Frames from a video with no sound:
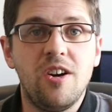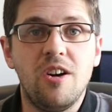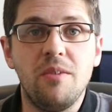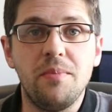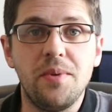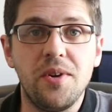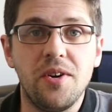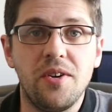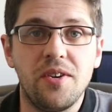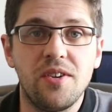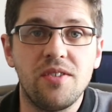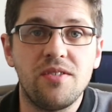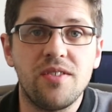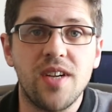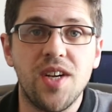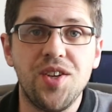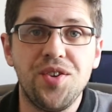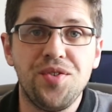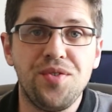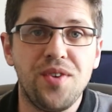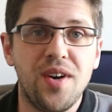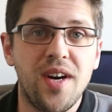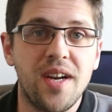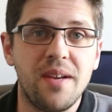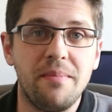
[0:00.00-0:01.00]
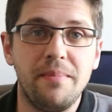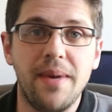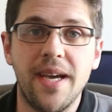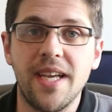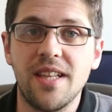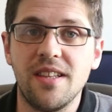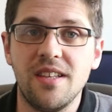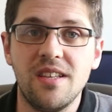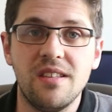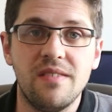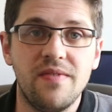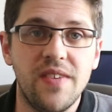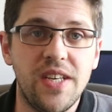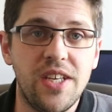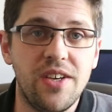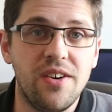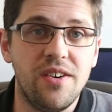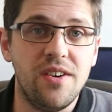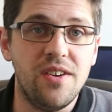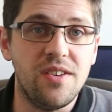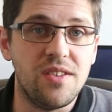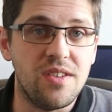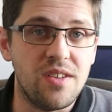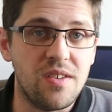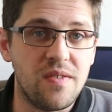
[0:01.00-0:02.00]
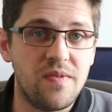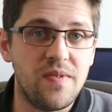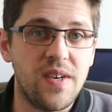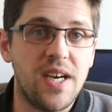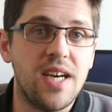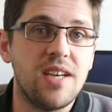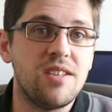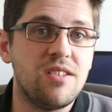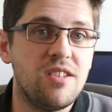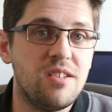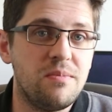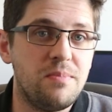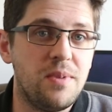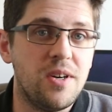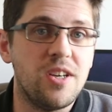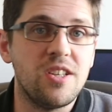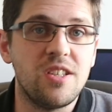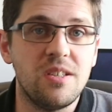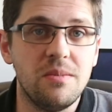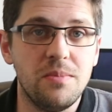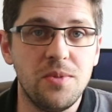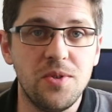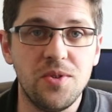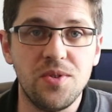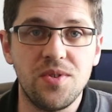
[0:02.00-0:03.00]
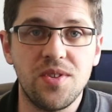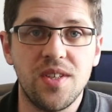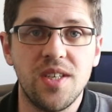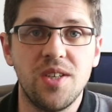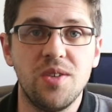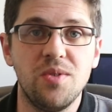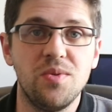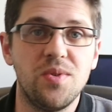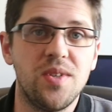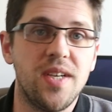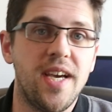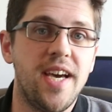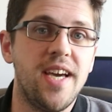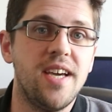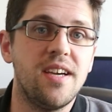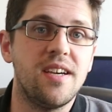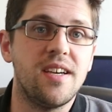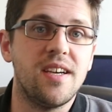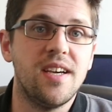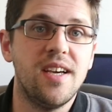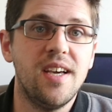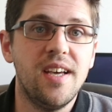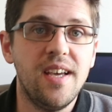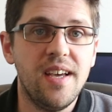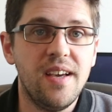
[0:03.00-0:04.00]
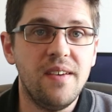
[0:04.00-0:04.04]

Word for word: I'll be honest, I try to make these videos as fast as possible, single take,